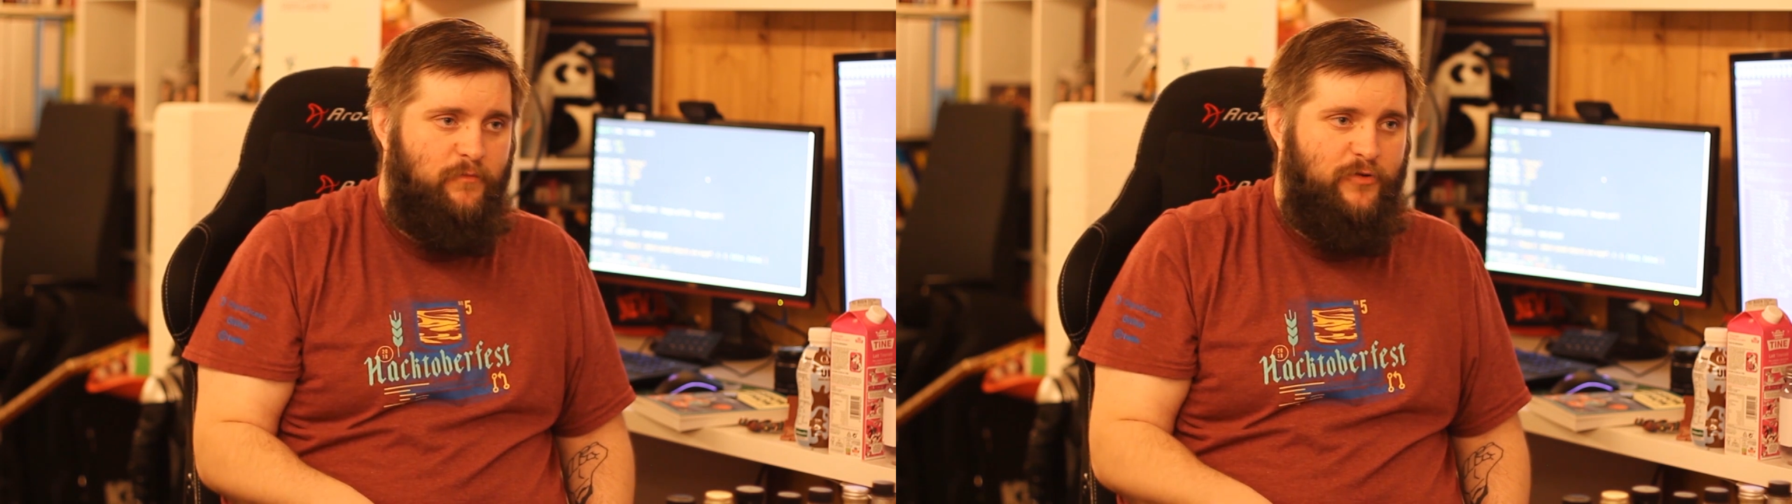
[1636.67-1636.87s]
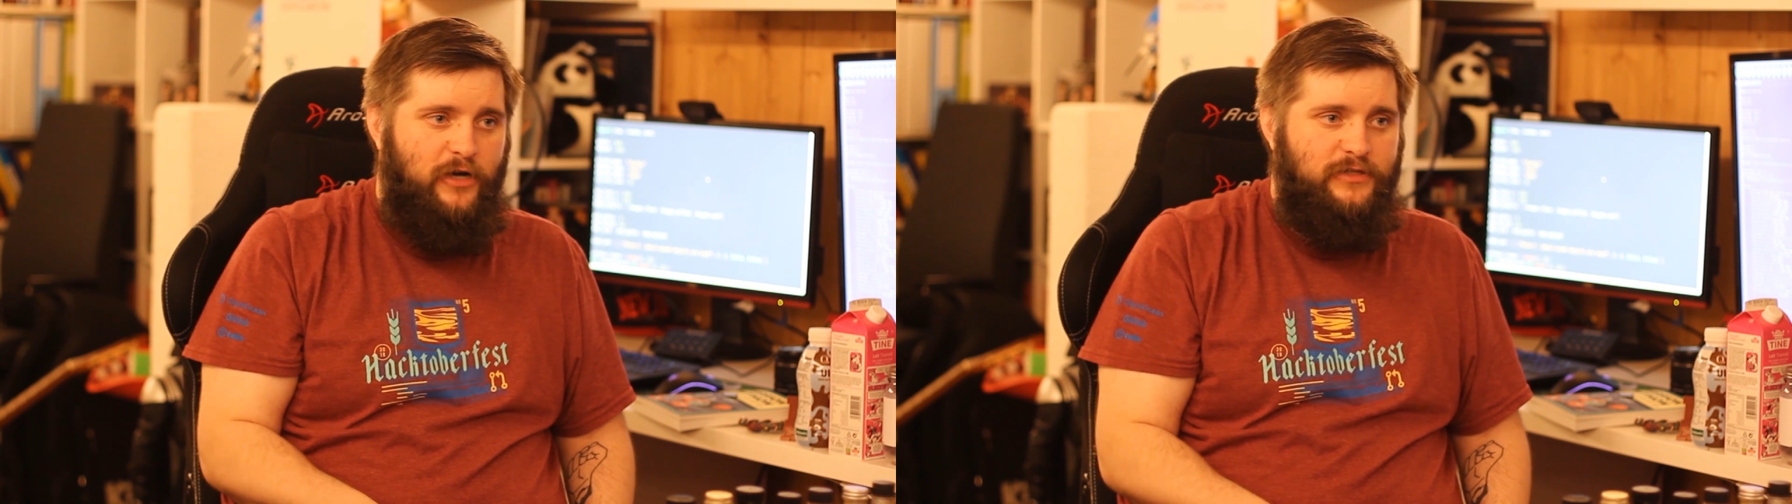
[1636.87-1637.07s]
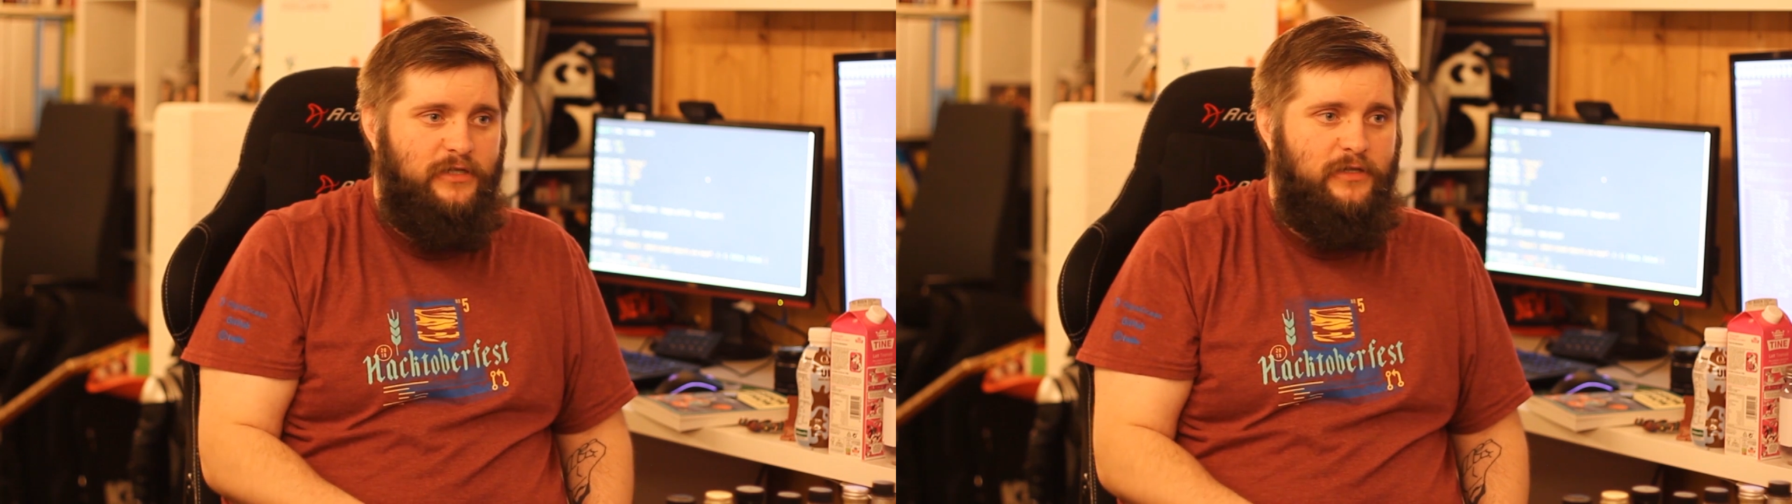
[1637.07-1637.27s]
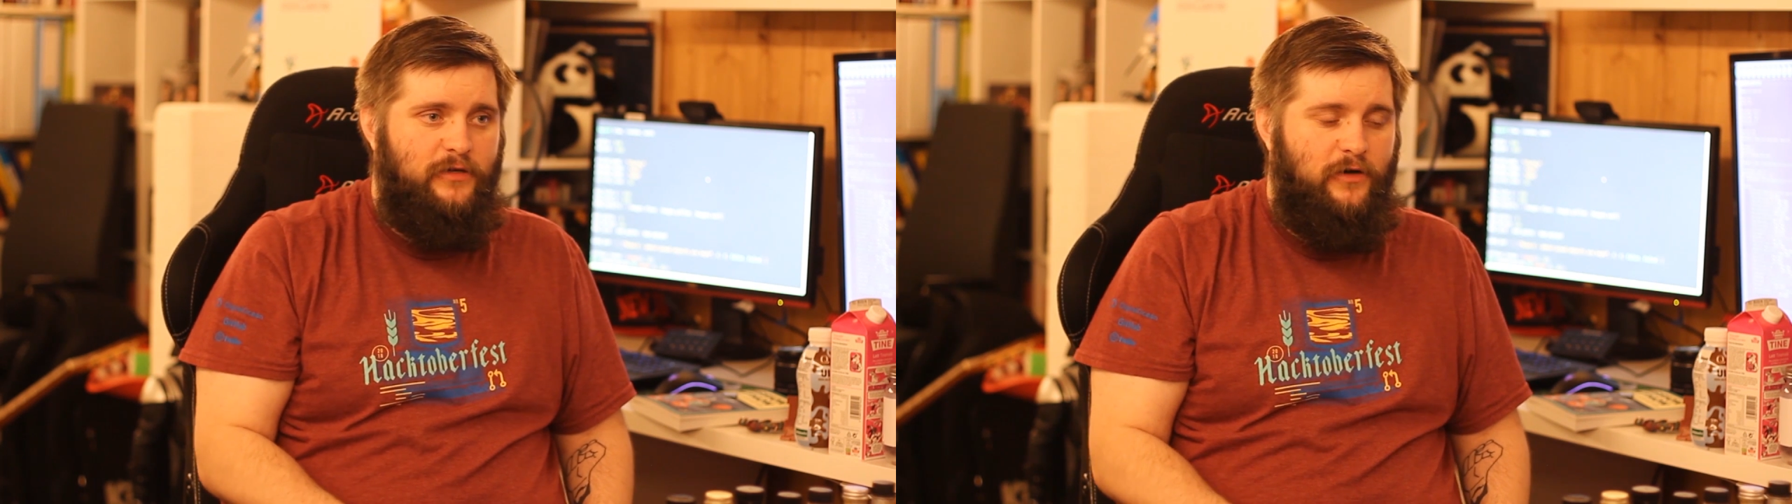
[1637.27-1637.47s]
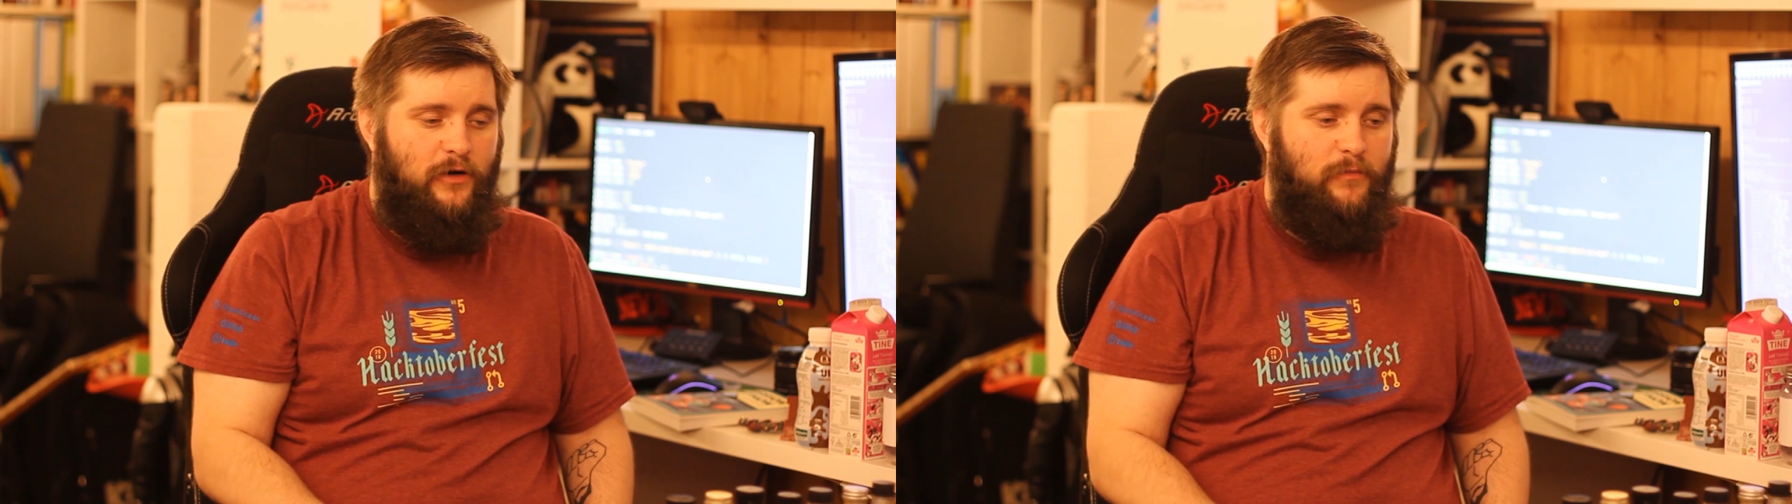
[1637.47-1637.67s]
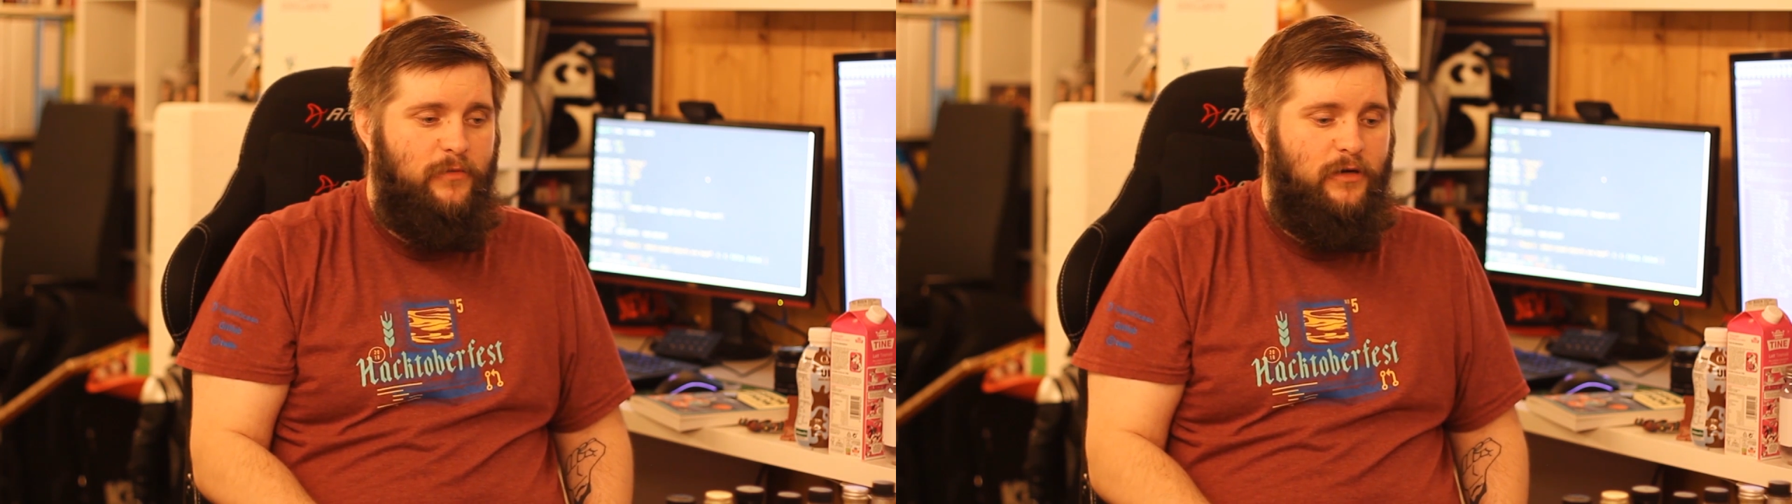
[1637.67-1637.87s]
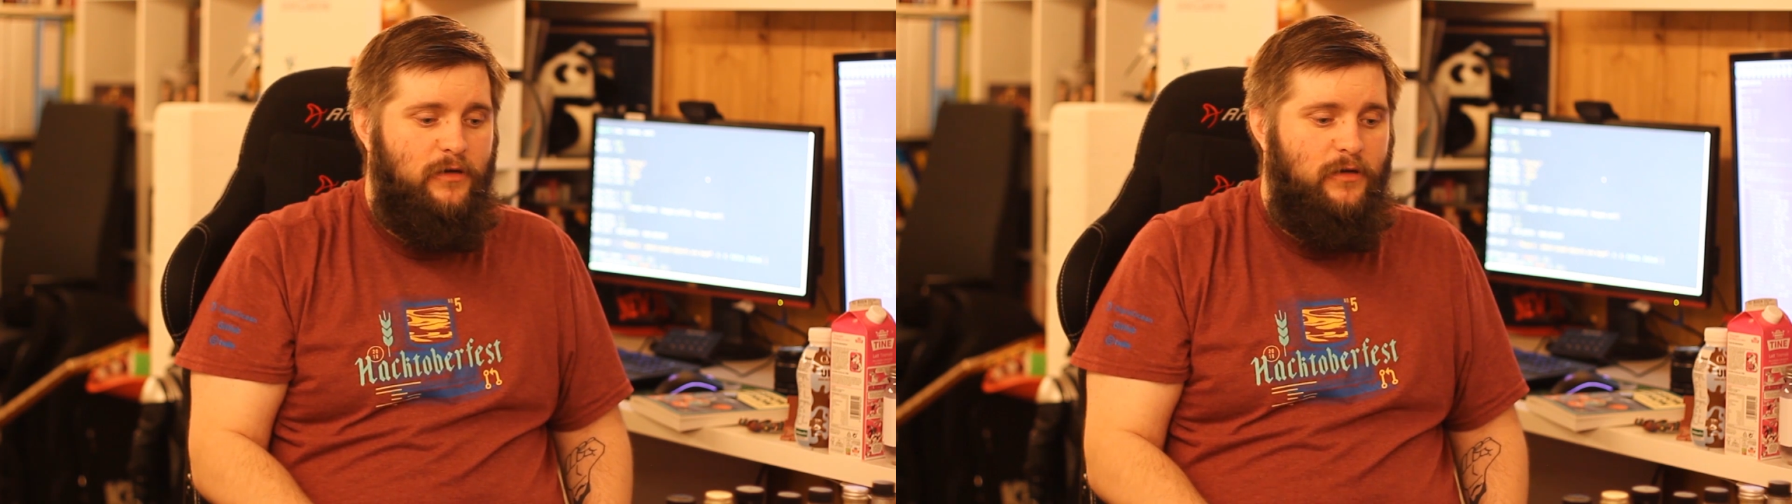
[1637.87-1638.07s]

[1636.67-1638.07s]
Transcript: project at home